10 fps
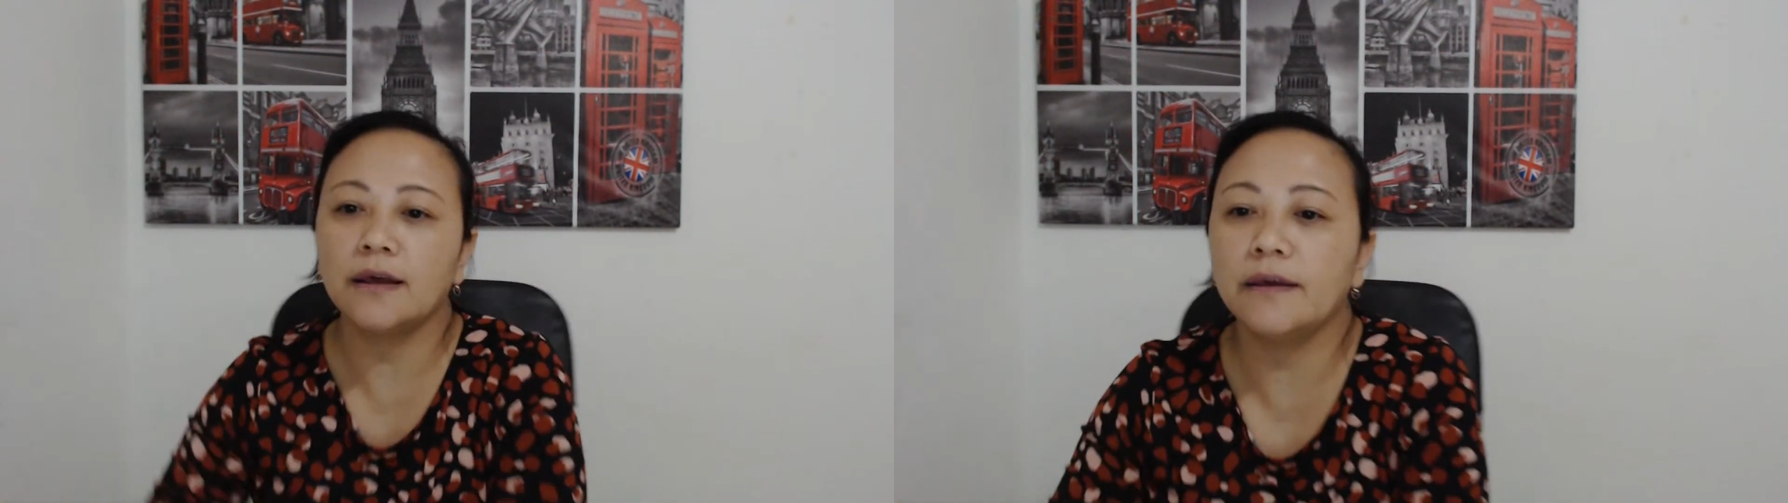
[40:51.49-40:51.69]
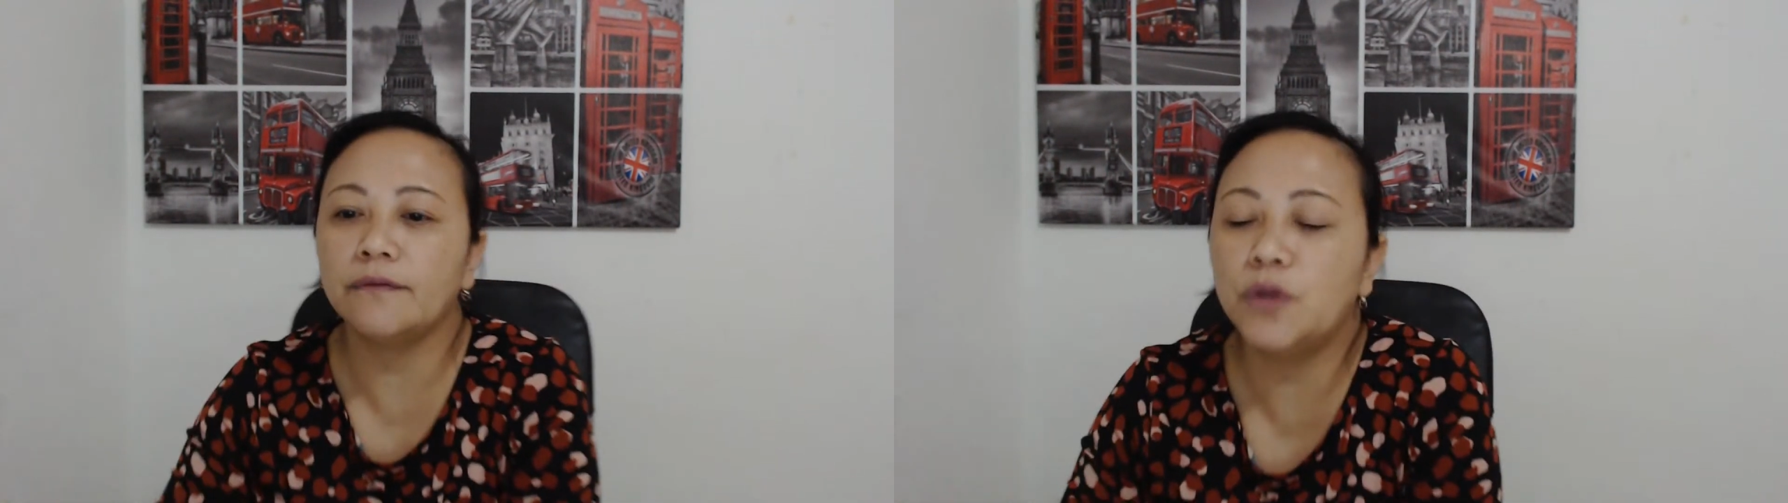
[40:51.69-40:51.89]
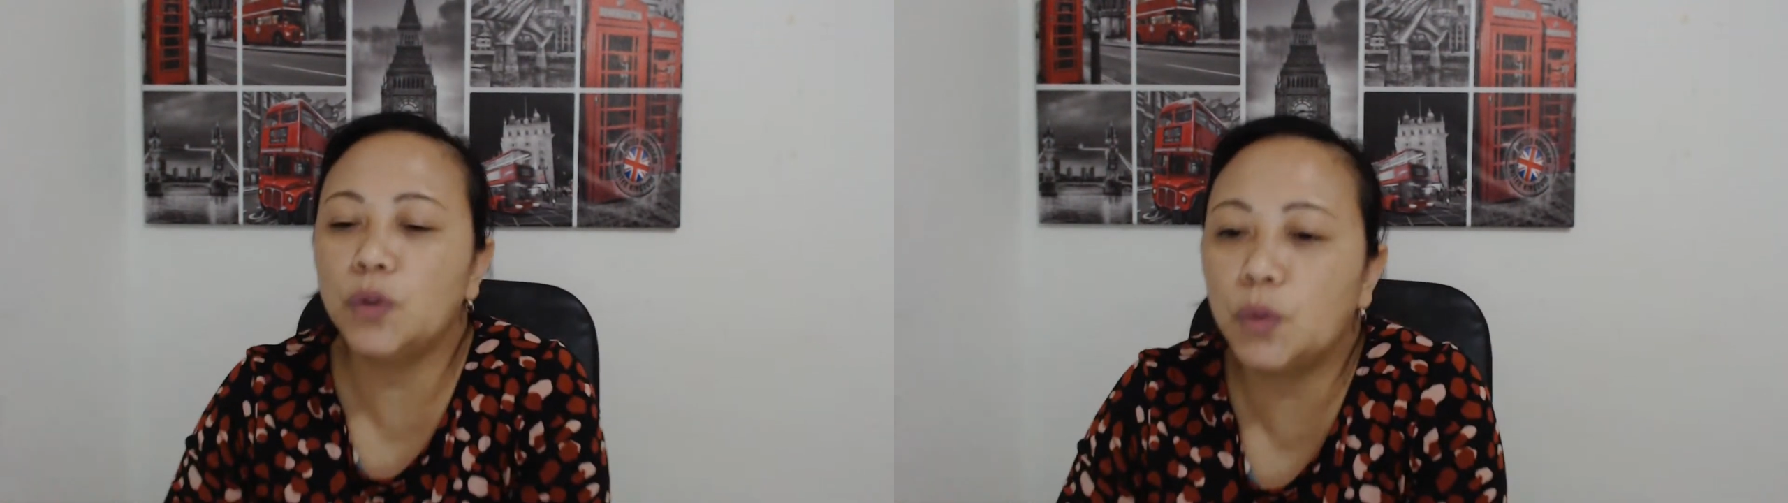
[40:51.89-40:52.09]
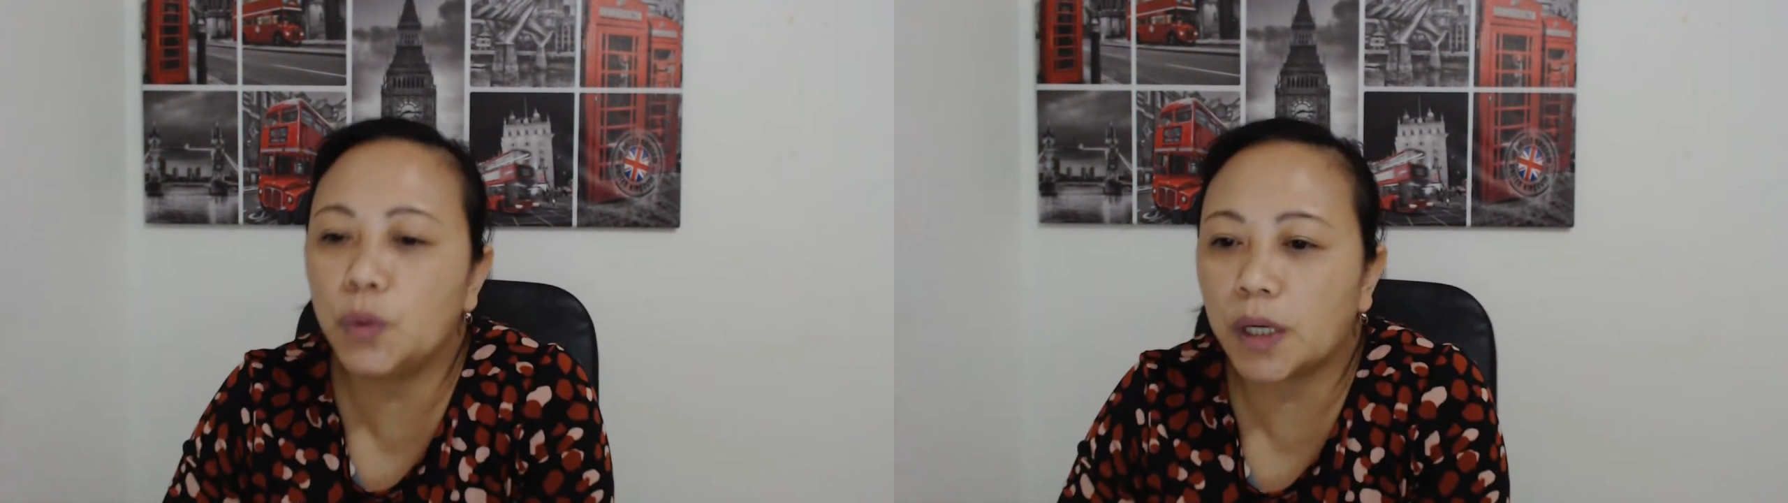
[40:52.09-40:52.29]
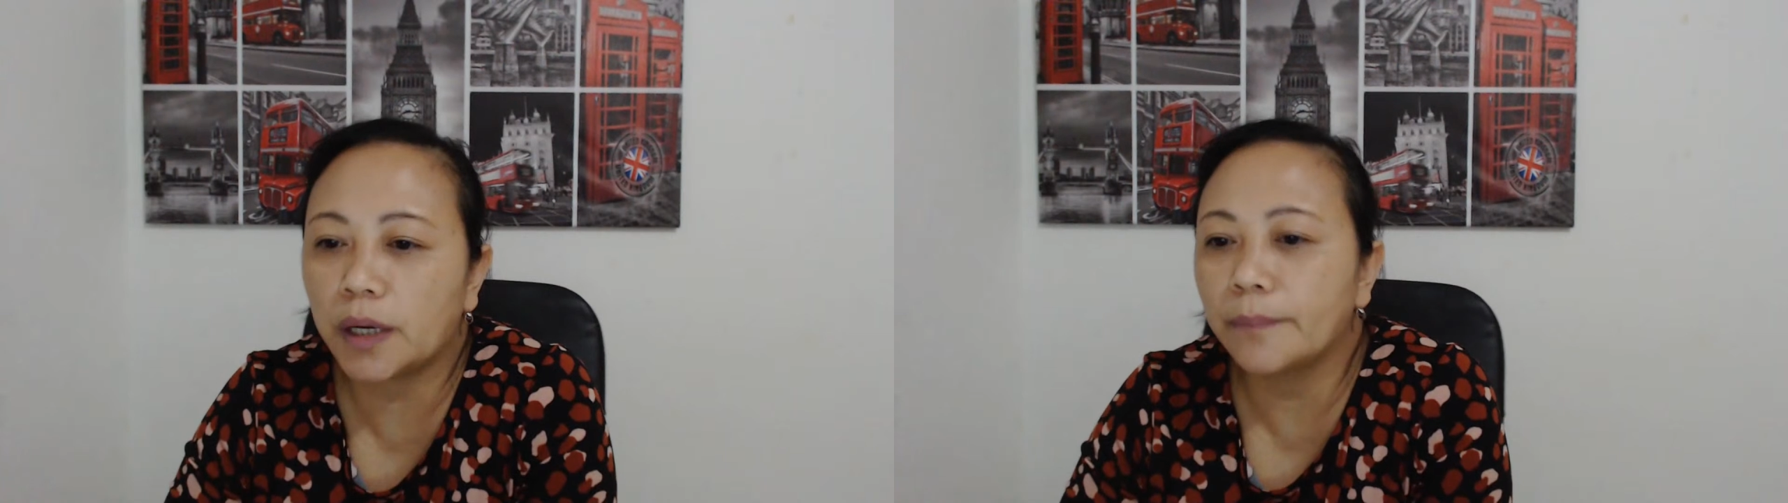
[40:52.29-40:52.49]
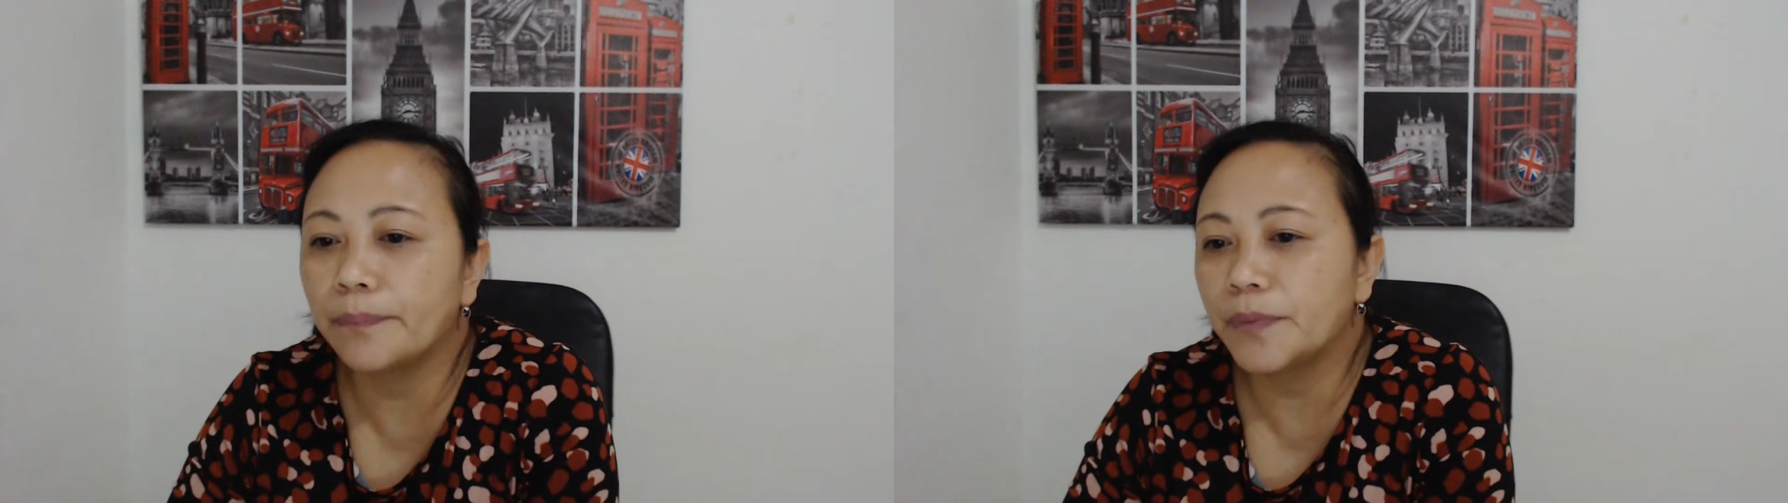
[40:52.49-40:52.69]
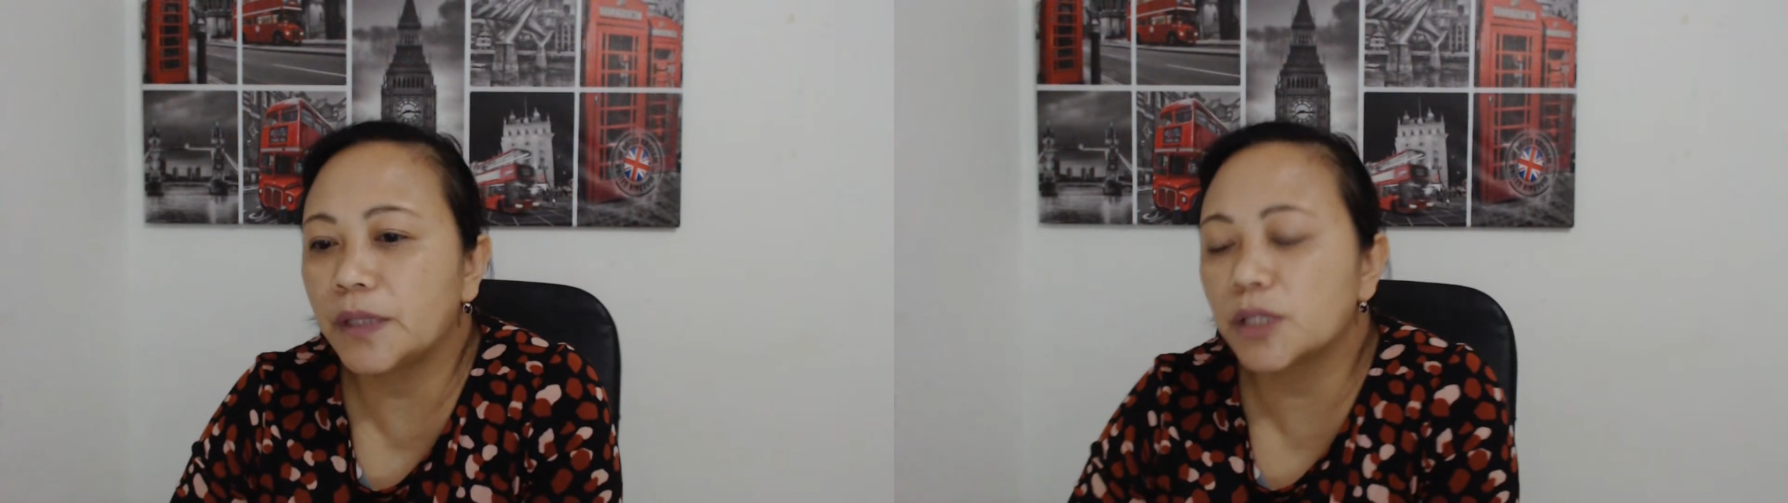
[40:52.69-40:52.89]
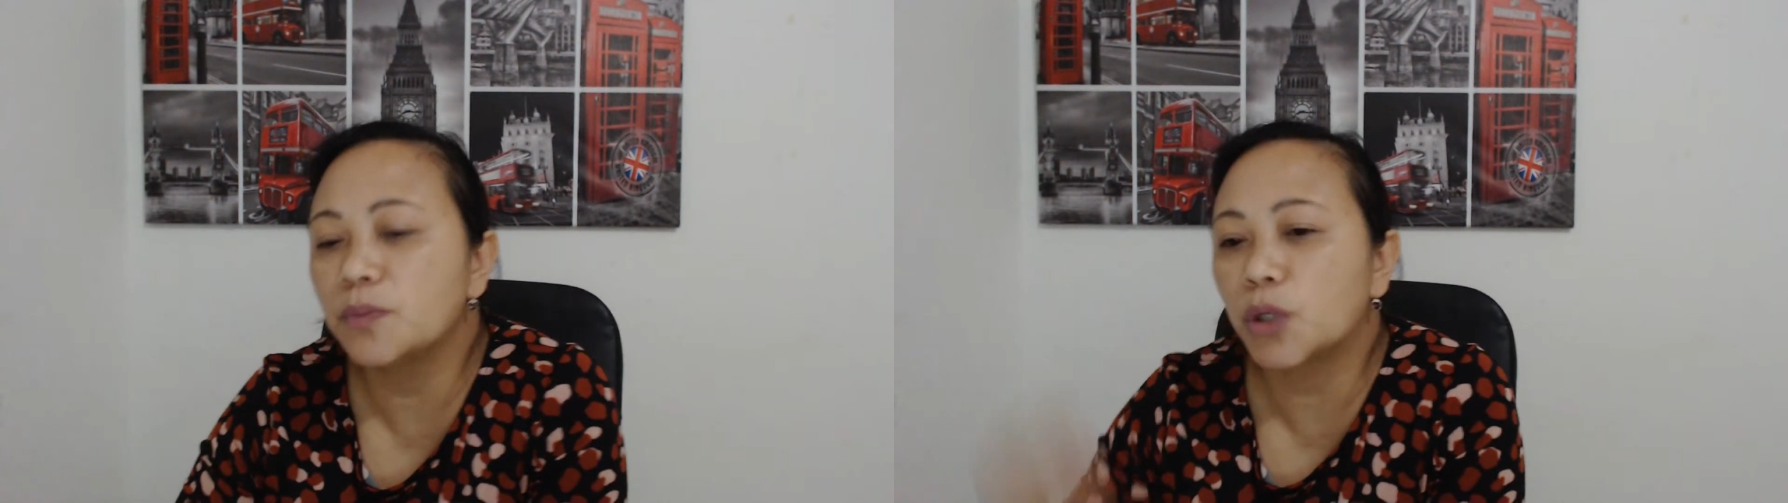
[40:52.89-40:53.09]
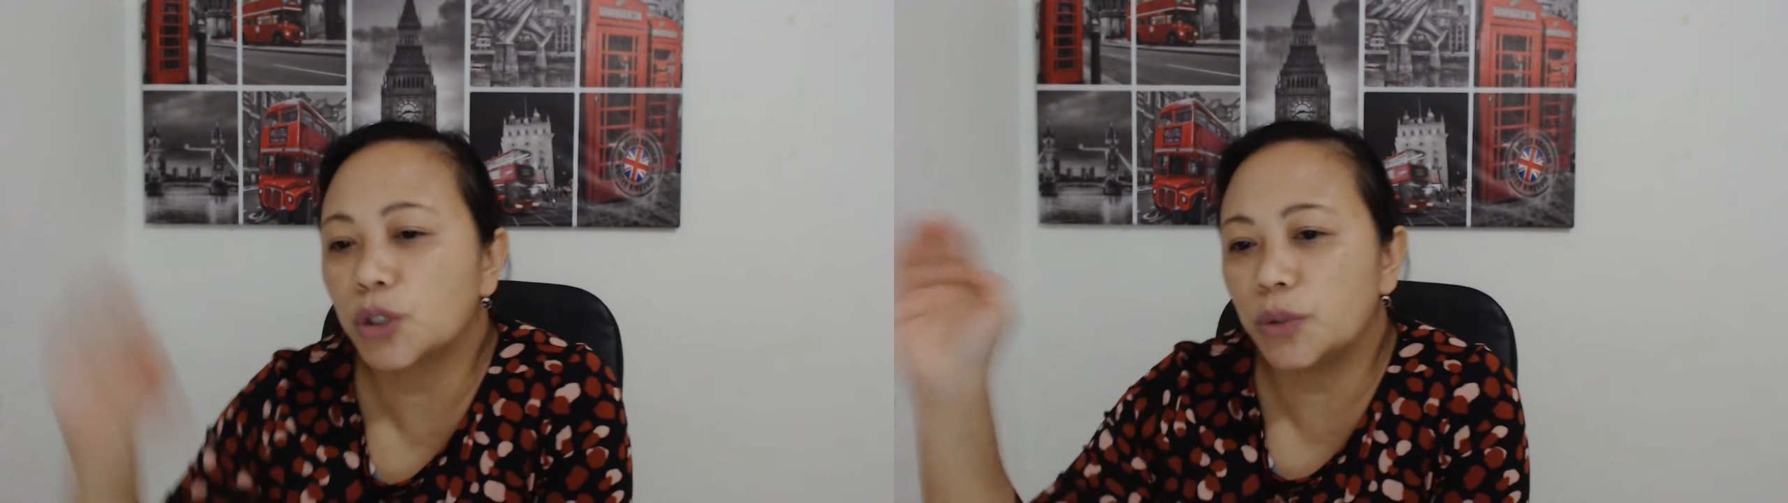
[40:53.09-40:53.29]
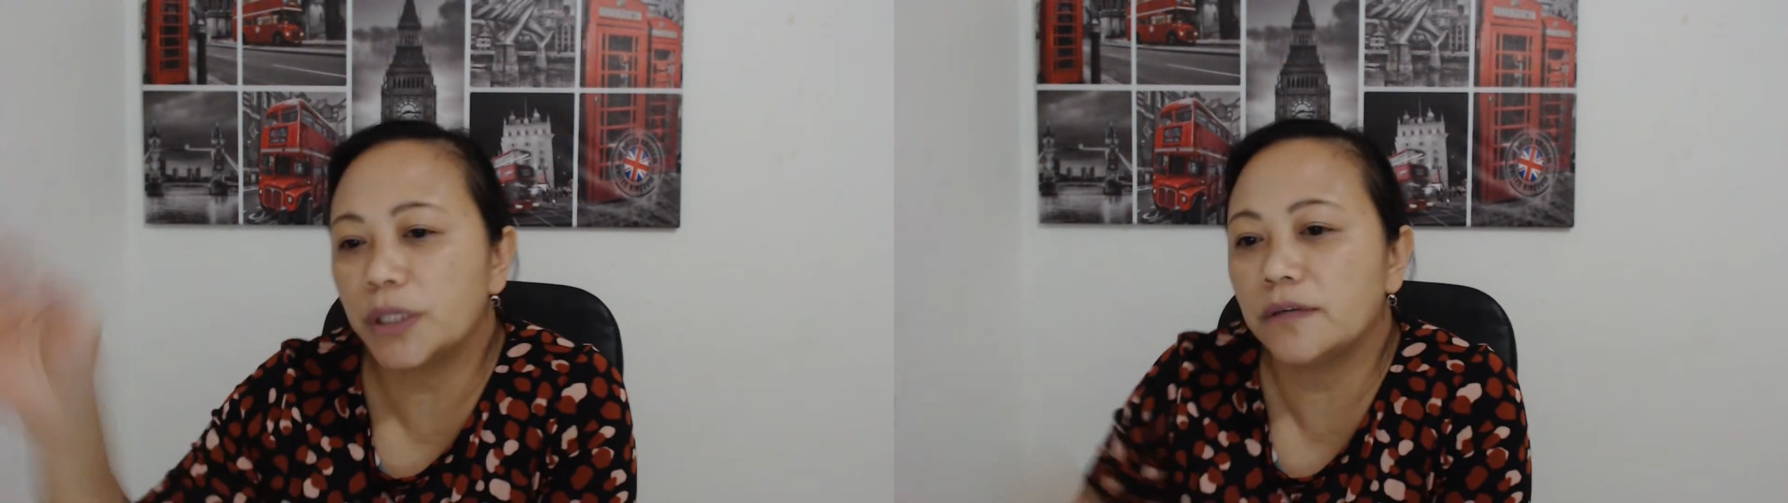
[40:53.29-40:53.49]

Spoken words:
If you there's more to it